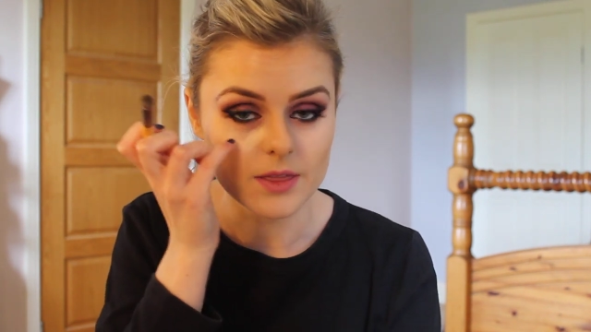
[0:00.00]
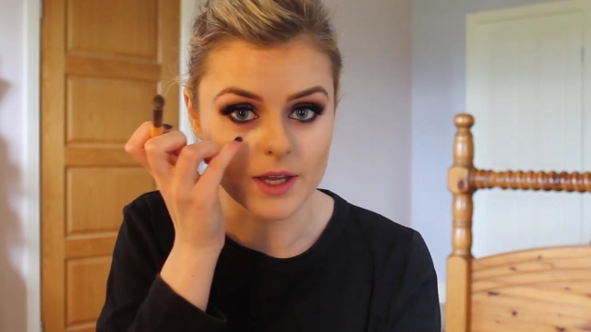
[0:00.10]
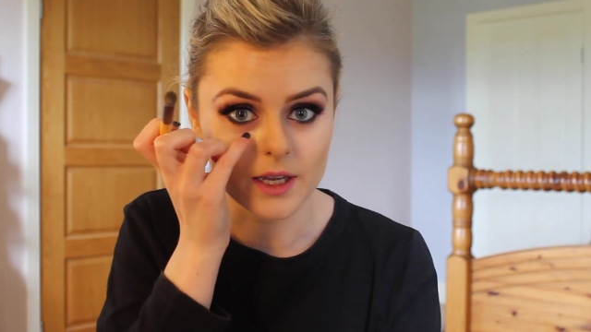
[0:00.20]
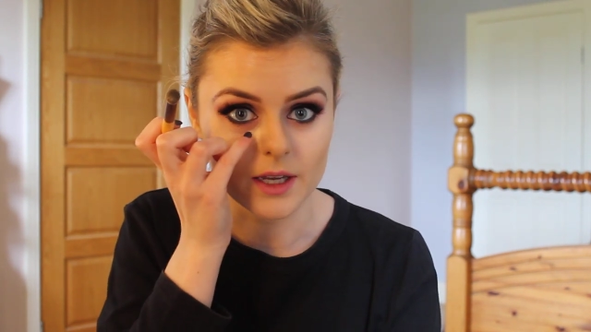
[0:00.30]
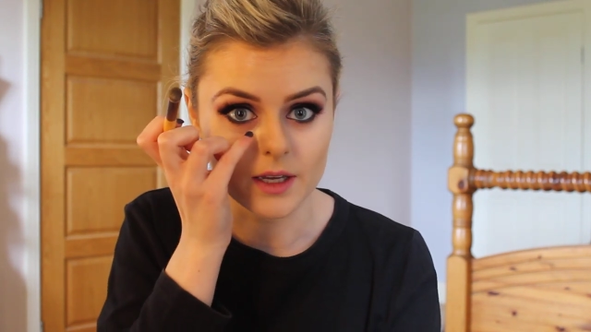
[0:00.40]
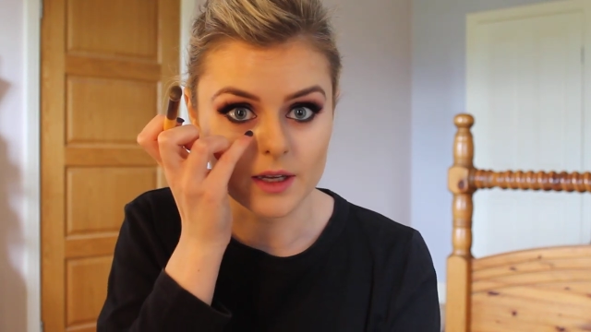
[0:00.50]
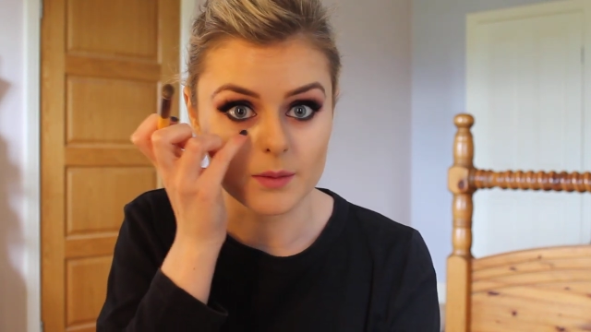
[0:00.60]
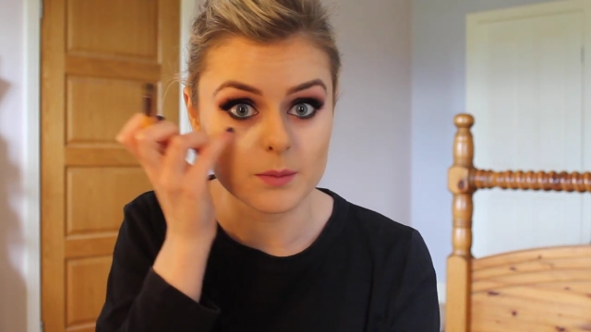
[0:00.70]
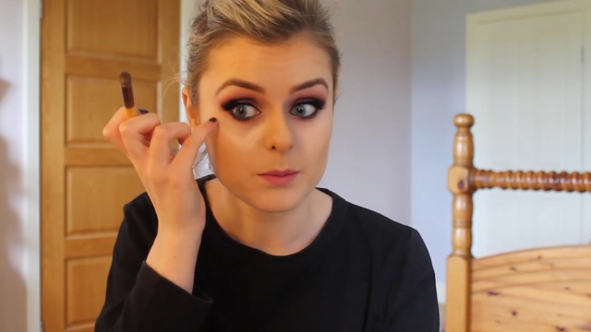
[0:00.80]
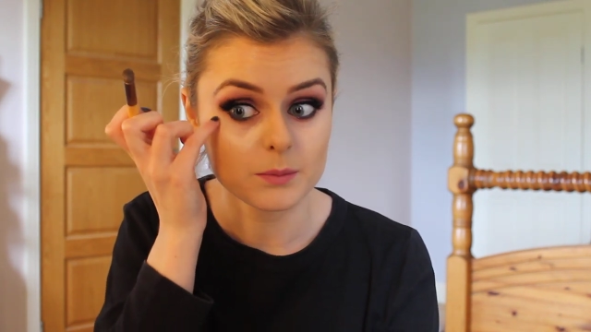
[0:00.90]

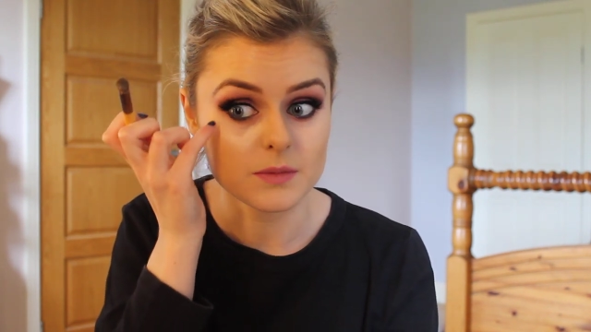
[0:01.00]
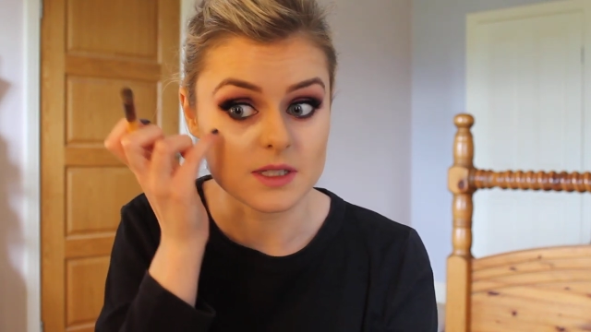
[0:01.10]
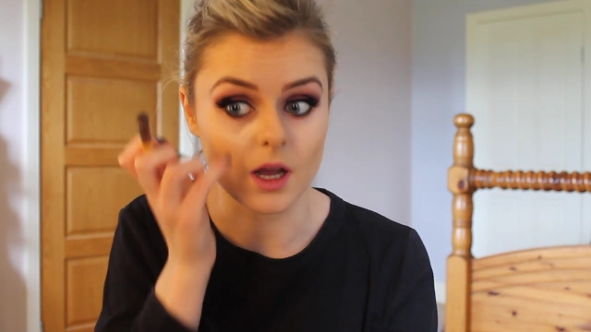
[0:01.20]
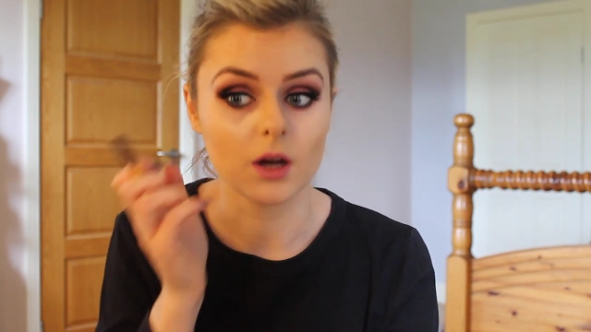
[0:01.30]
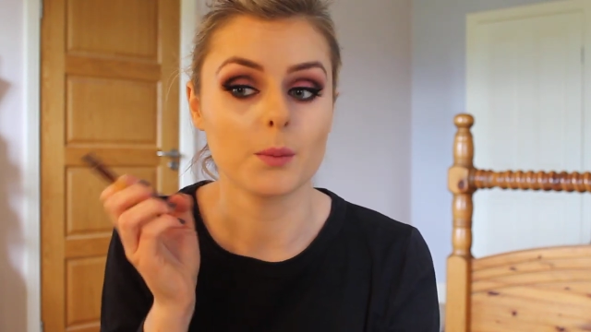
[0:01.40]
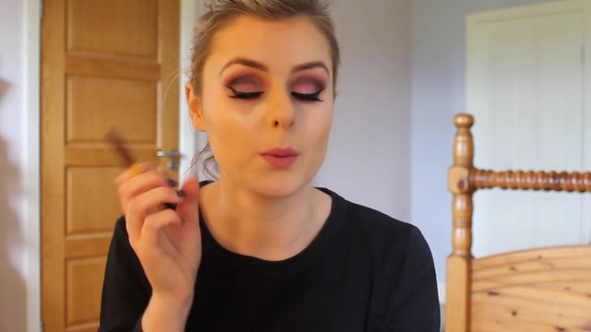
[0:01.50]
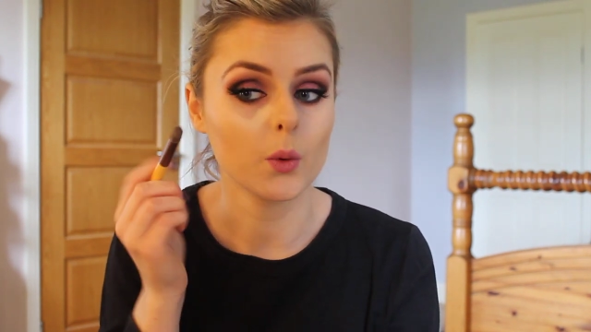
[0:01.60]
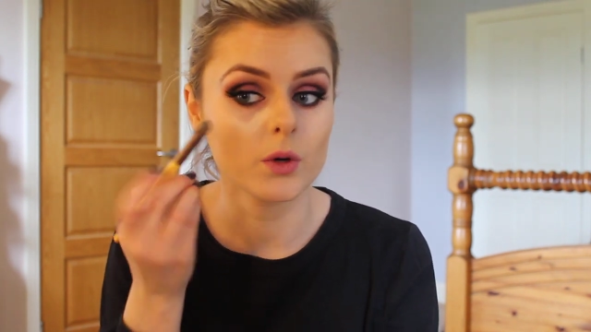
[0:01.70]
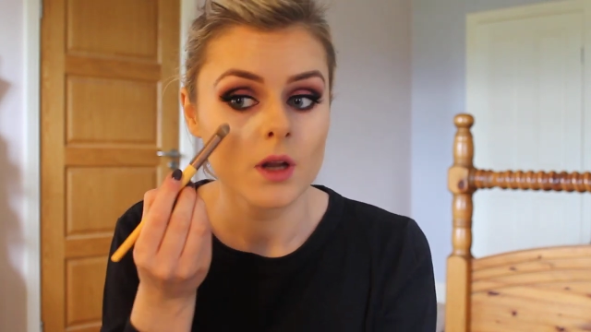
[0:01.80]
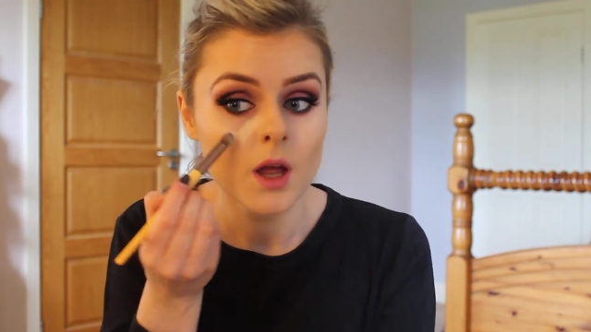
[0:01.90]
the socket
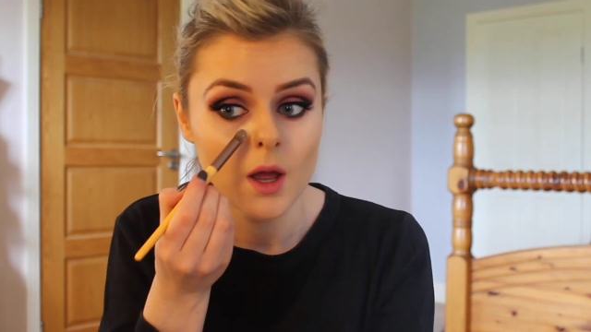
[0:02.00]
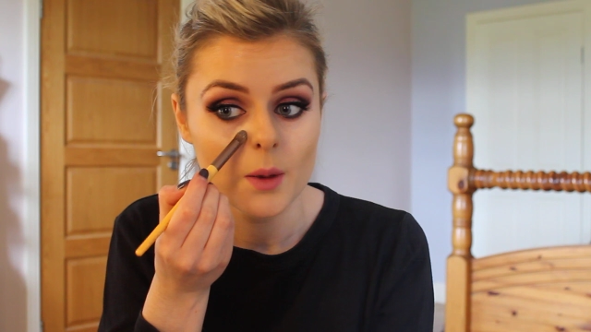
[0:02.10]
bone,